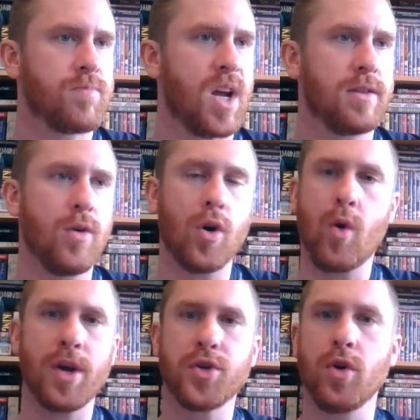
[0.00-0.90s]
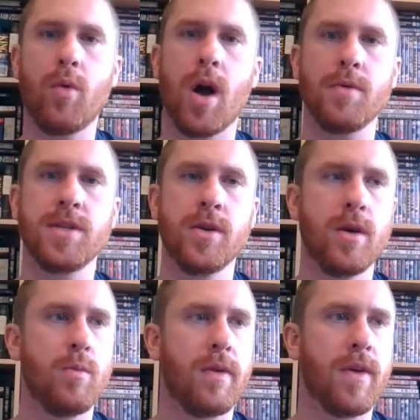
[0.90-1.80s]
I'm not quite sure what I was
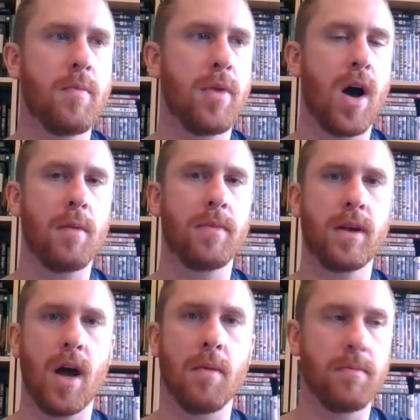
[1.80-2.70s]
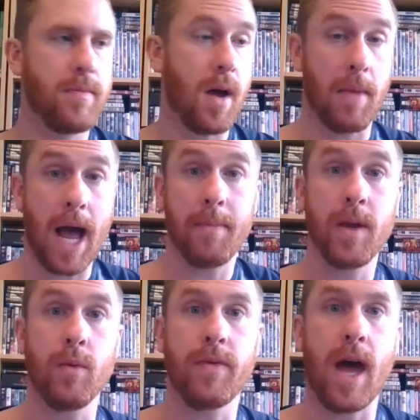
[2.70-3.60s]
doing with it, but I'm happy
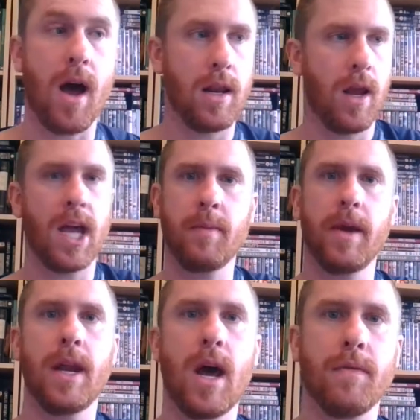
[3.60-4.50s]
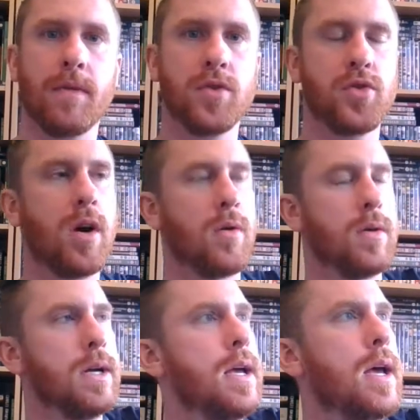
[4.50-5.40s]
with that. I like being out of control.
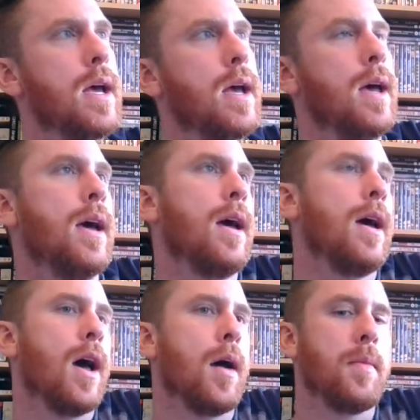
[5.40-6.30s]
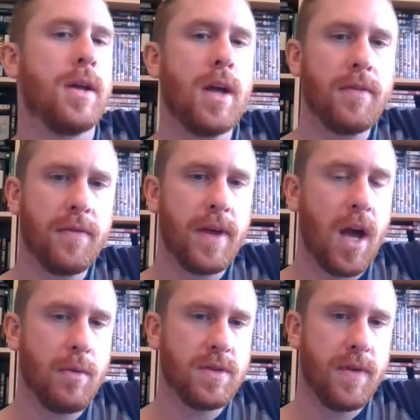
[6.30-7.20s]
Another thing
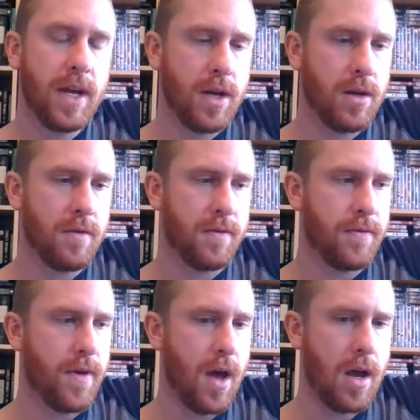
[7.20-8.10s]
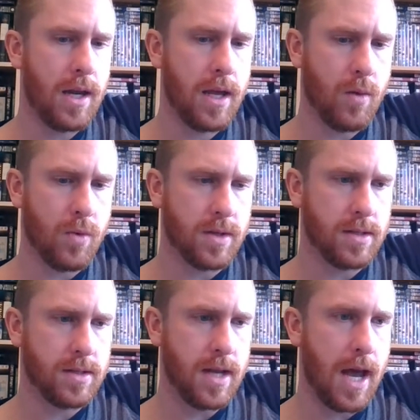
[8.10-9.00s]
I was thinking of earlier
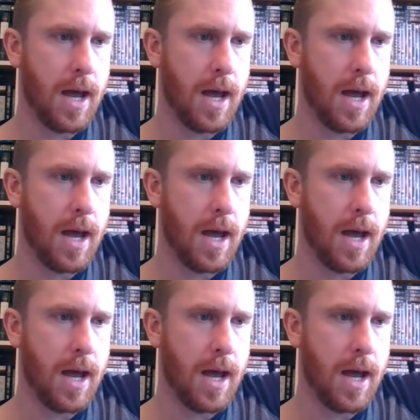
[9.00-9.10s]
was